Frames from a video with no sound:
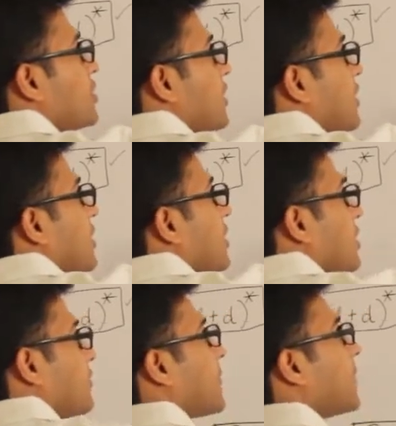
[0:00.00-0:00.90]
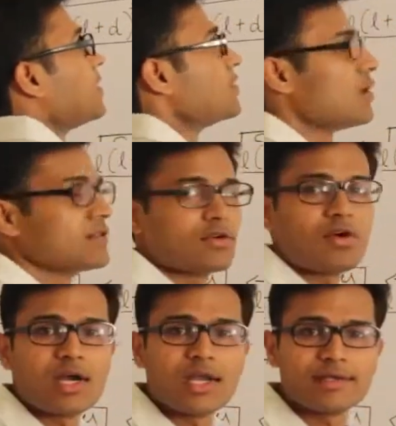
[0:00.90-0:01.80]
code generator, it is also
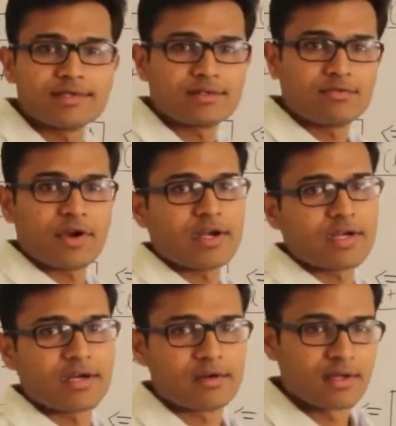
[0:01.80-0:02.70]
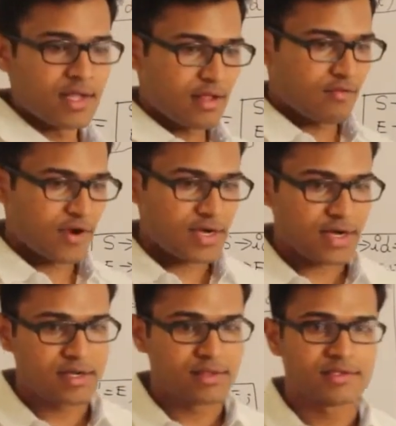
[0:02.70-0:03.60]
called as front end. Front
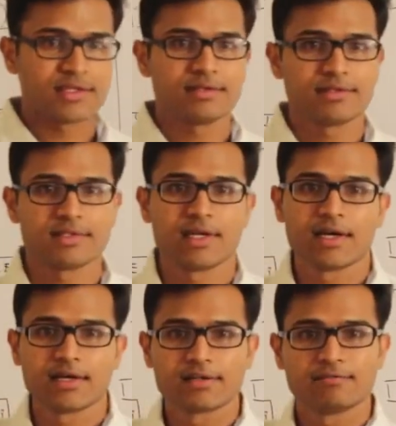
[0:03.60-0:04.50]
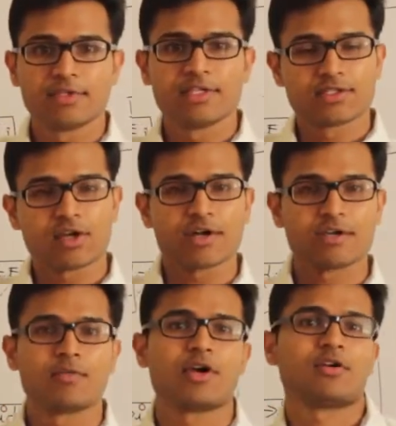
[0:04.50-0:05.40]
end in the sense the
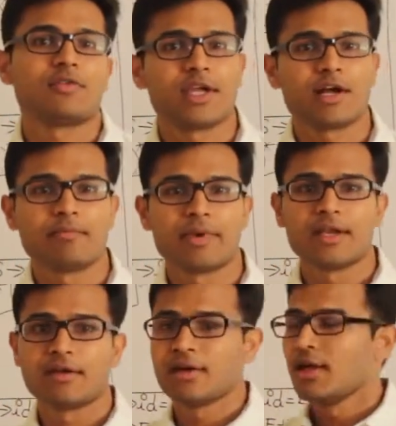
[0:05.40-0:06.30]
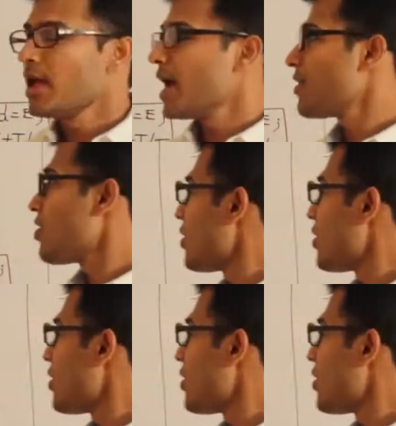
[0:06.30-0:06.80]
starting part of the compiler, and